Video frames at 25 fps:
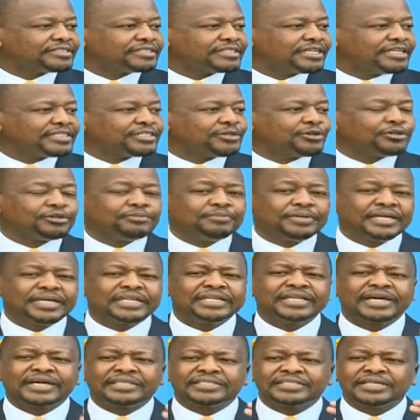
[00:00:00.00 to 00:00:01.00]
It would
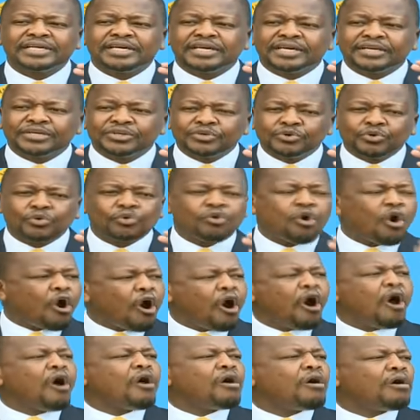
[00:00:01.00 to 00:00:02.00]
mean that you
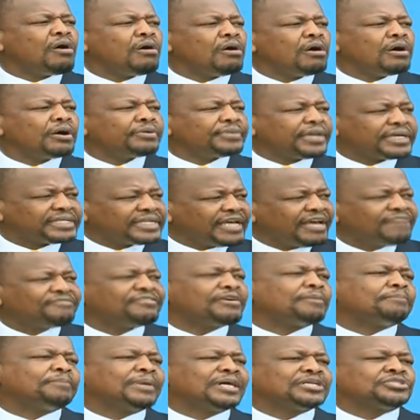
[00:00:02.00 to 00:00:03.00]
all, that
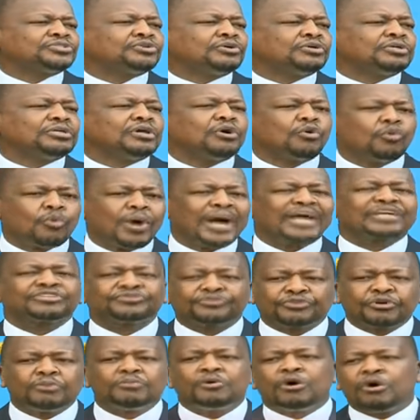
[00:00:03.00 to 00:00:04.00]
every person works
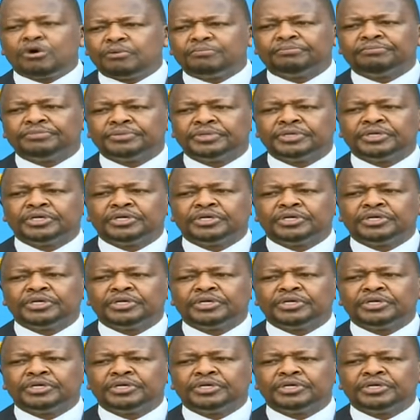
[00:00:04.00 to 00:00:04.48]
from home.